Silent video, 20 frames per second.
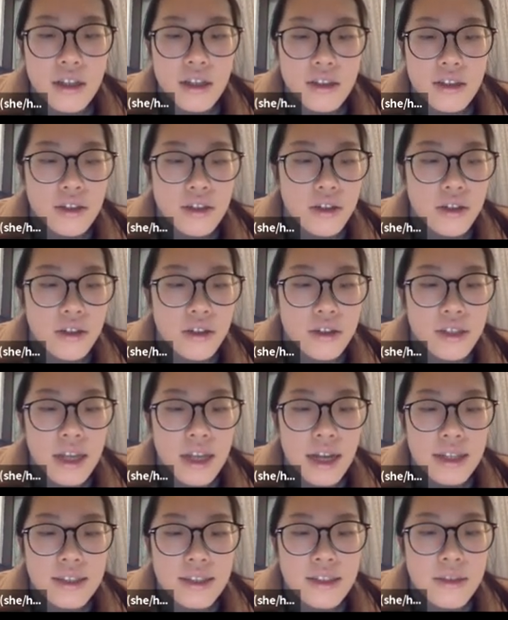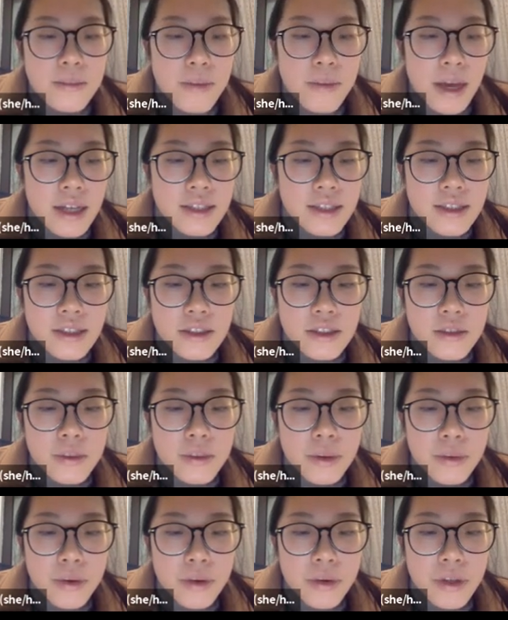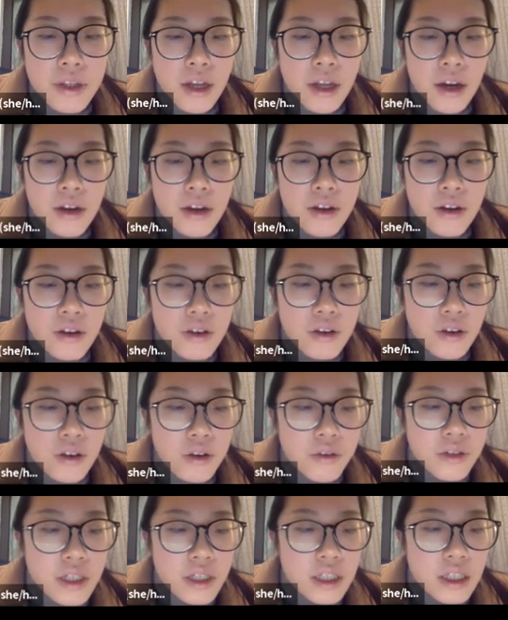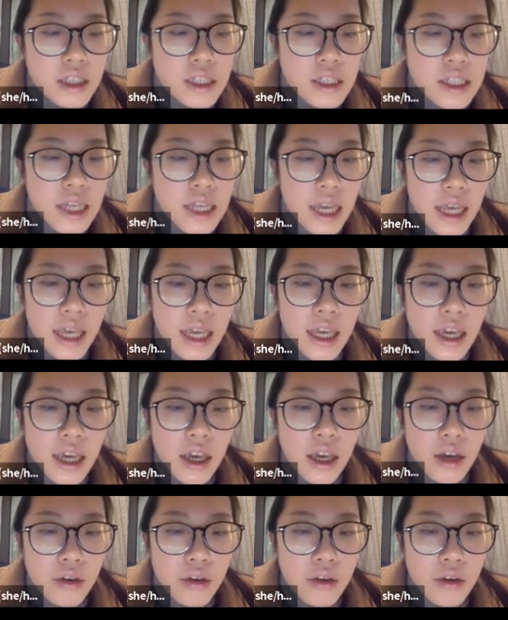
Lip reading: So that's the method, but we will not go over today.